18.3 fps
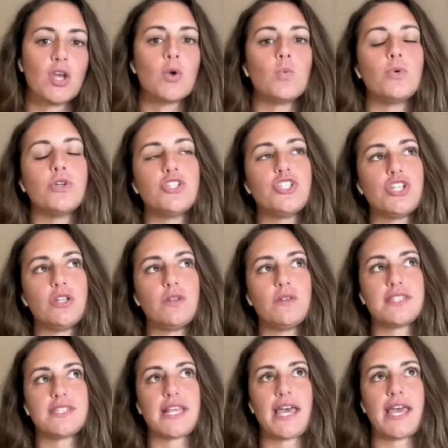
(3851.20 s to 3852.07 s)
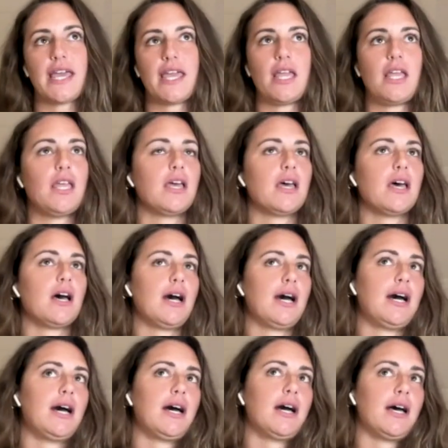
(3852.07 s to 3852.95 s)
Would you say,
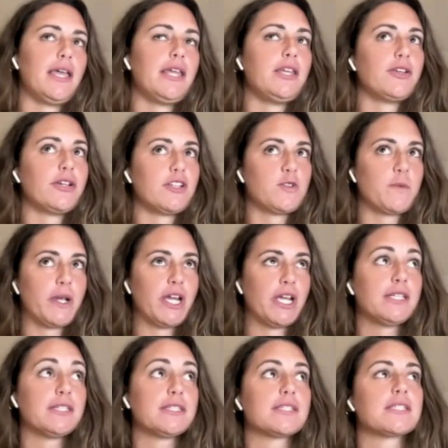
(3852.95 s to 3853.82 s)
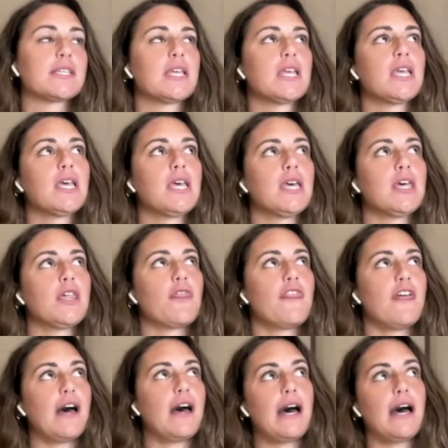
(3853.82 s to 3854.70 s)
in your experience,
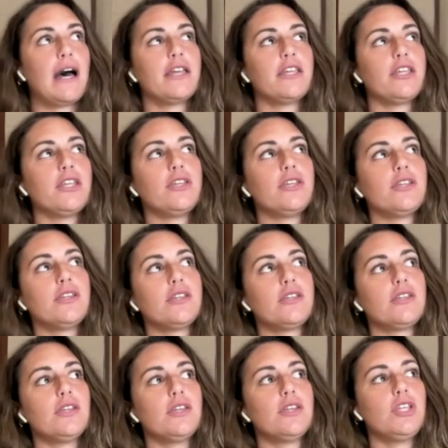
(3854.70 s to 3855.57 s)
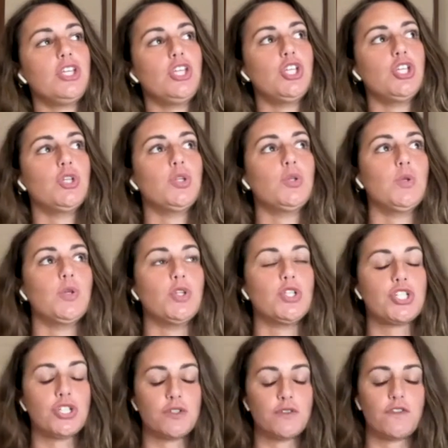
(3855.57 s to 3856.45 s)
that you
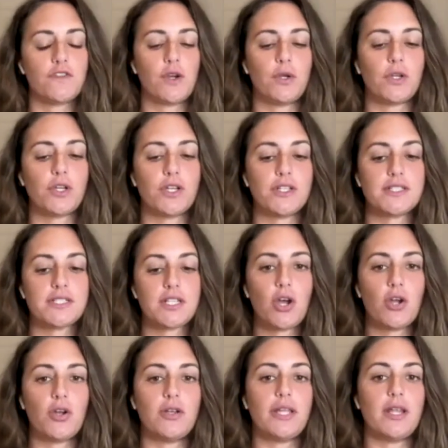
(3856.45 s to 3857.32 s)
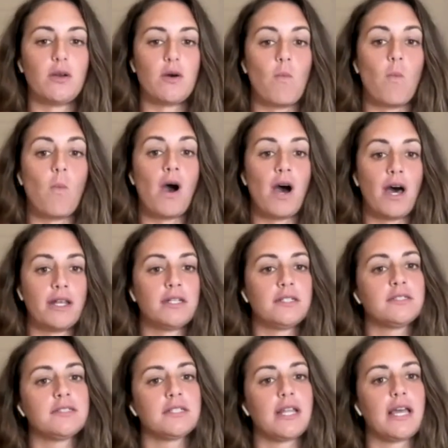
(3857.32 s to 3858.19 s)
should hone in on
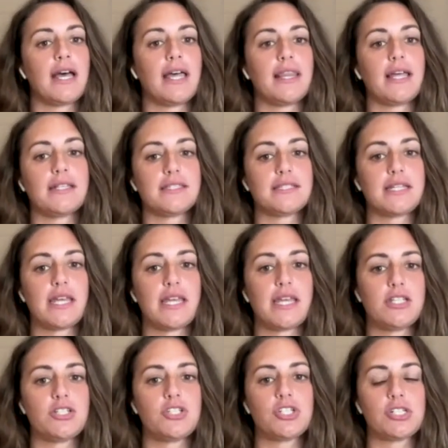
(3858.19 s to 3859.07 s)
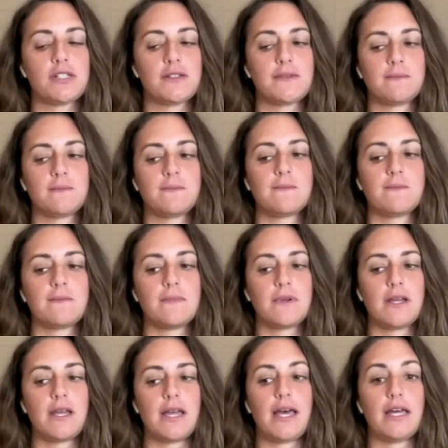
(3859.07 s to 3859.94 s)
one at that stage
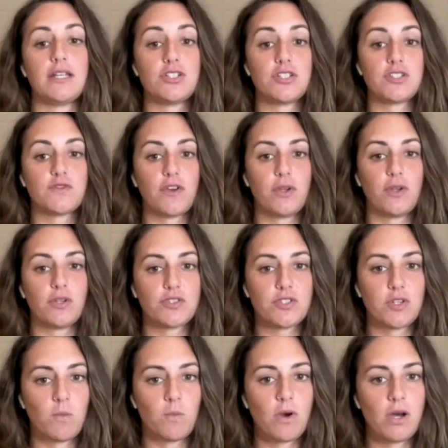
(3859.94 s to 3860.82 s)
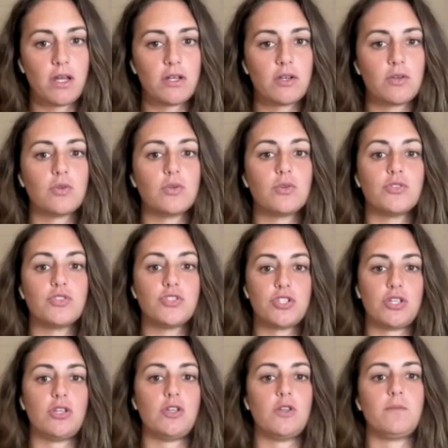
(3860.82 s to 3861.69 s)
and just focus on one? Or
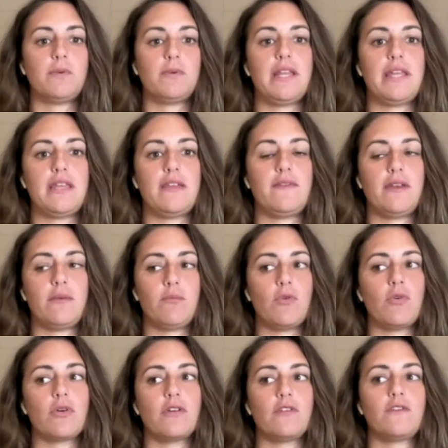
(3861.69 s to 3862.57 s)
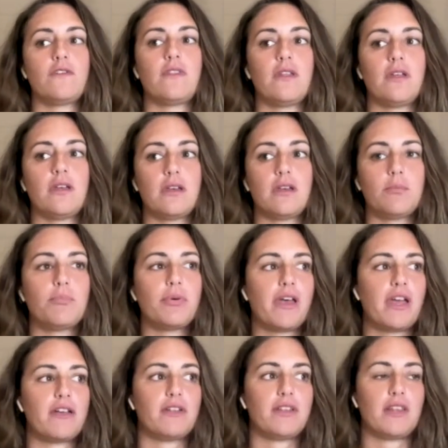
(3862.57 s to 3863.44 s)
do you believe in more of the
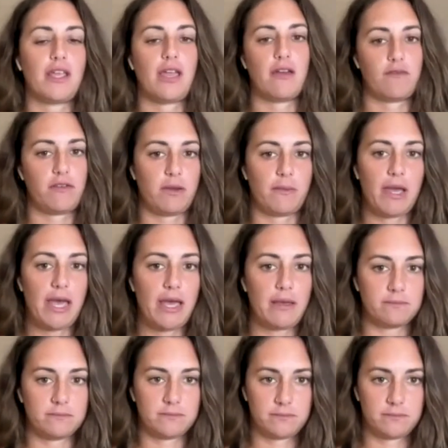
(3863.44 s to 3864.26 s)
put everything everywhere?